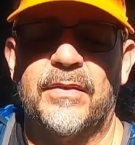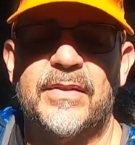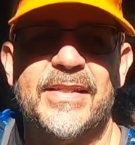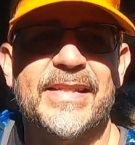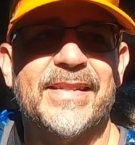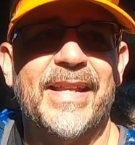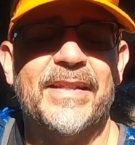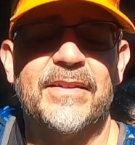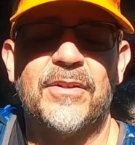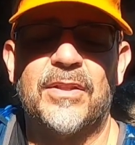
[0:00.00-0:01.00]
The season
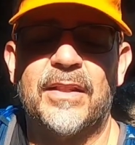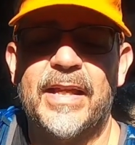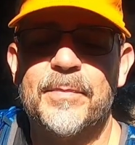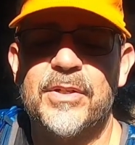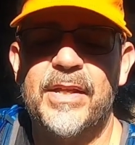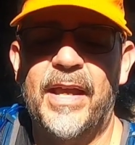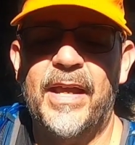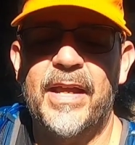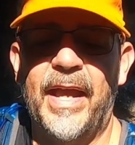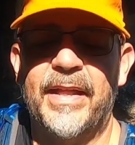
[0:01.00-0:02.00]
ended on Labor
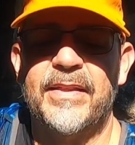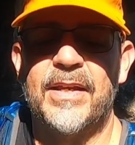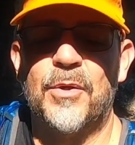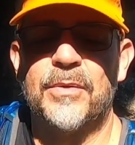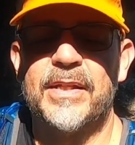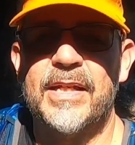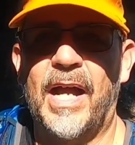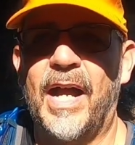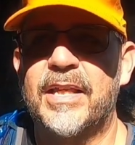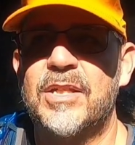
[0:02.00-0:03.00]
Day, and the only
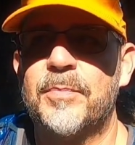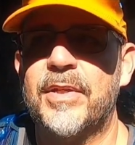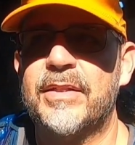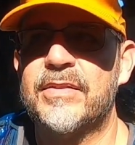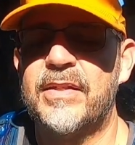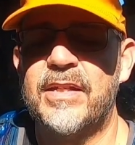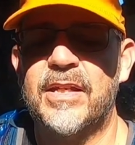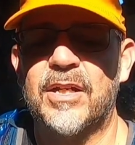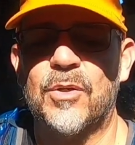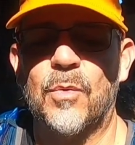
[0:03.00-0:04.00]
occupants
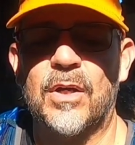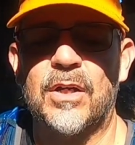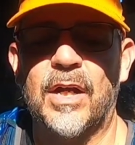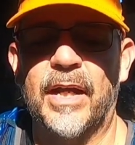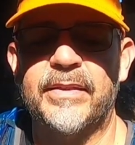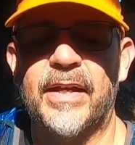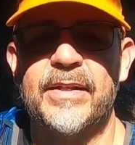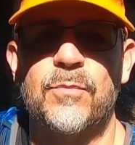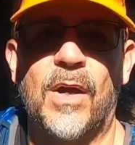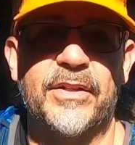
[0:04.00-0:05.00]
here were a
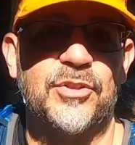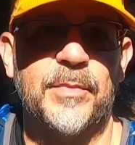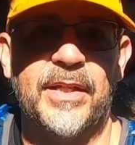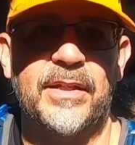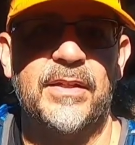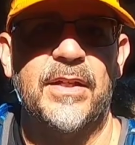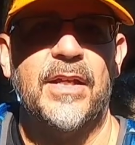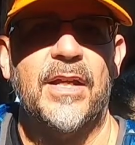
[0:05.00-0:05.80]
night watchman